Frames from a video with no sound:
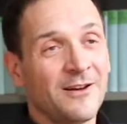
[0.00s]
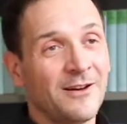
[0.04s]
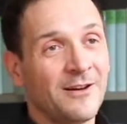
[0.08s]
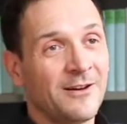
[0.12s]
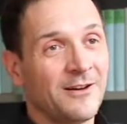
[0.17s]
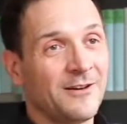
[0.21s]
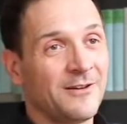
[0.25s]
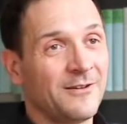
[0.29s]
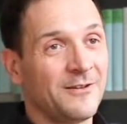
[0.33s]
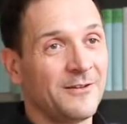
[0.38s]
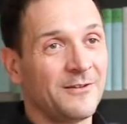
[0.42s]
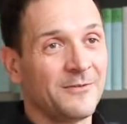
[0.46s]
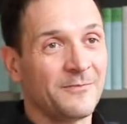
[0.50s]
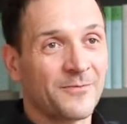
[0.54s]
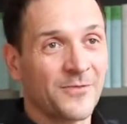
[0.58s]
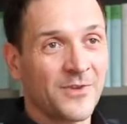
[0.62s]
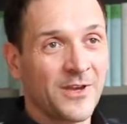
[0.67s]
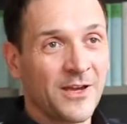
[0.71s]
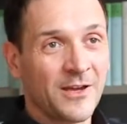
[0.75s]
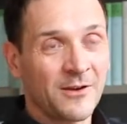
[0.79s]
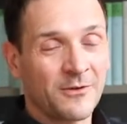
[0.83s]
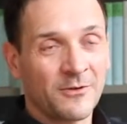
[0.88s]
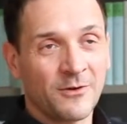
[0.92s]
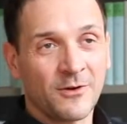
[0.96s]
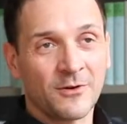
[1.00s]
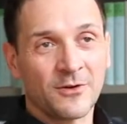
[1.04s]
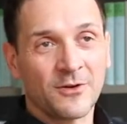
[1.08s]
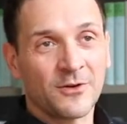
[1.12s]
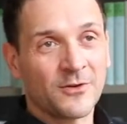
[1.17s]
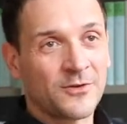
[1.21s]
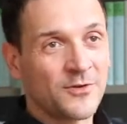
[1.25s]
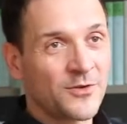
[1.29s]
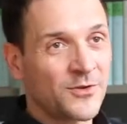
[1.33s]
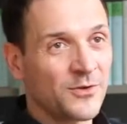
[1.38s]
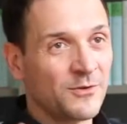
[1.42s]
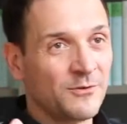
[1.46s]
in
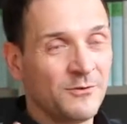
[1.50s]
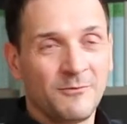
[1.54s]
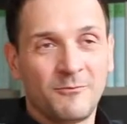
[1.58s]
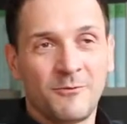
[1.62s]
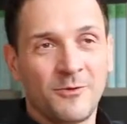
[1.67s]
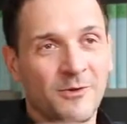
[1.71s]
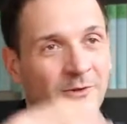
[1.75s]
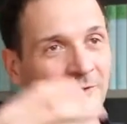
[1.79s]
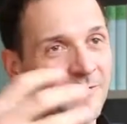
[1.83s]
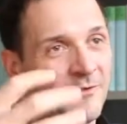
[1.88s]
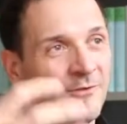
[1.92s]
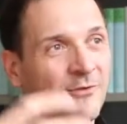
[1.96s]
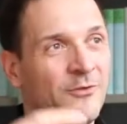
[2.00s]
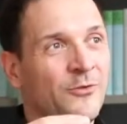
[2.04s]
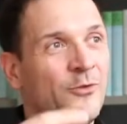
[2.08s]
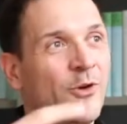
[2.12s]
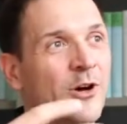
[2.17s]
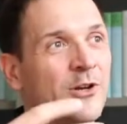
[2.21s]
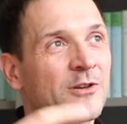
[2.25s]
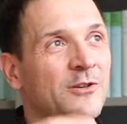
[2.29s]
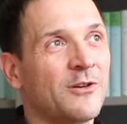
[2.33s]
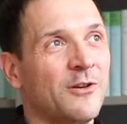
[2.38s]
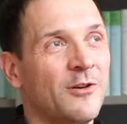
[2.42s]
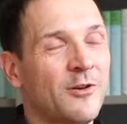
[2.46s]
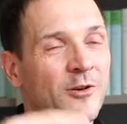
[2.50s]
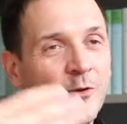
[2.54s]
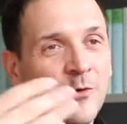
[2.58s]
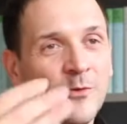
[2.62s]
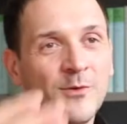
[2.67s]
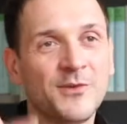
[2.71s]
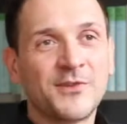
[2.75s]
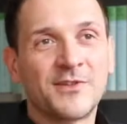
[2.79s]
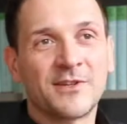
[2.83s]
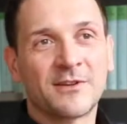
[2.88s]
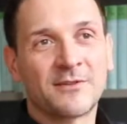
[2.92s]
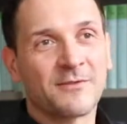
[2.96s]
order to not
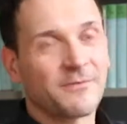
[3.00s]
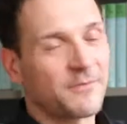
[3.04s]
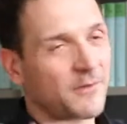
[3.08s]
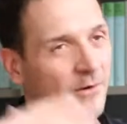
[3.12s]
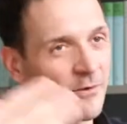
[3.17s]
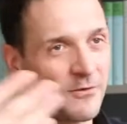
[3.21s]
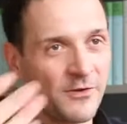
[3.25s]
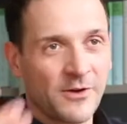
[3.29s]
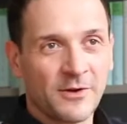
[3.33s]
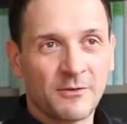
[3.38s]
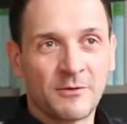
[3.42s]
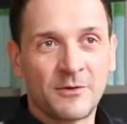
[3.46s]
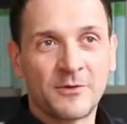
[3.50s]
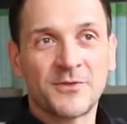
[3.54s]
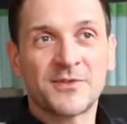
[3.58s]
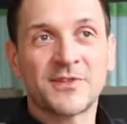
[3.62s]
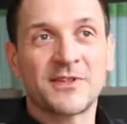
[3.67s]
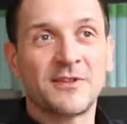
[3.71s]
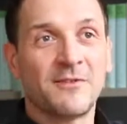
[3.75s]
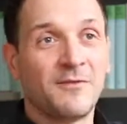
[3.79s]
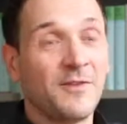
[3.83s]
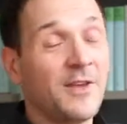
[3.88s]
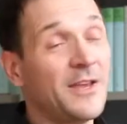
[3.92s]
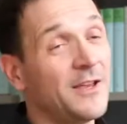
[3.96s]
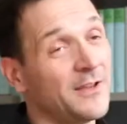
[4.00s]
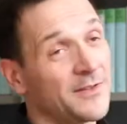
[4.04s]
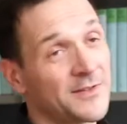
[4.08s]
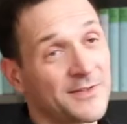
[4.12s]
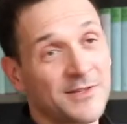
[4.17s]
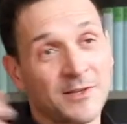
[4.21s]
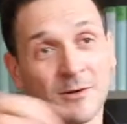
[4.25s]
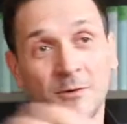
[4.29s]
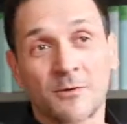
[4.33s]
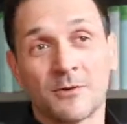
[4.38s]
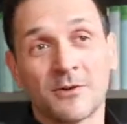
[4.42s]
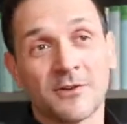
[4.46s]
lose it for their own CV
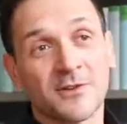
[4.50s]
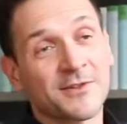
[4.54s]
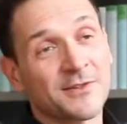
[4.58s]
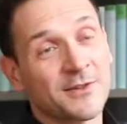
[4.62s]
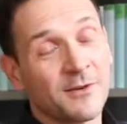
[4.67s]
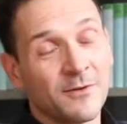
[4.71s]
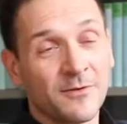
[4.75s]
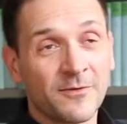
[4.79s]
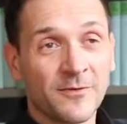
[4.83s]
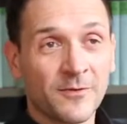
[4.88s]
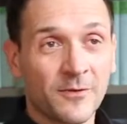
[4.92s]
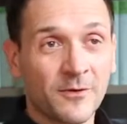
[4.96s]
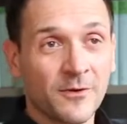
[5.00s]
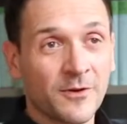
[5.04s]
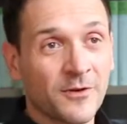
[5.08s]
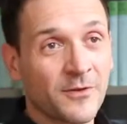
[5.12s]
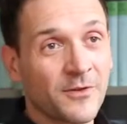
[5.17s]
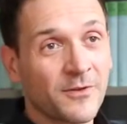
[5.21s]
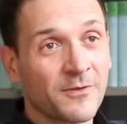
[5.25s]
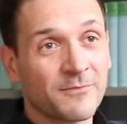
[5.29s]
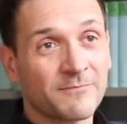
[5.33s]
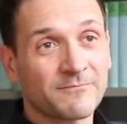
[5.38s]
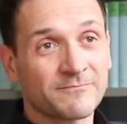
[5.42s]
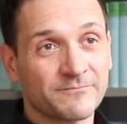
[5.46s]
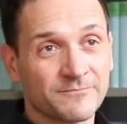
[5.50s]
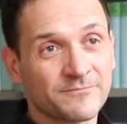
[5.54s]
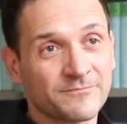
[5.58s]
and so on and so forth.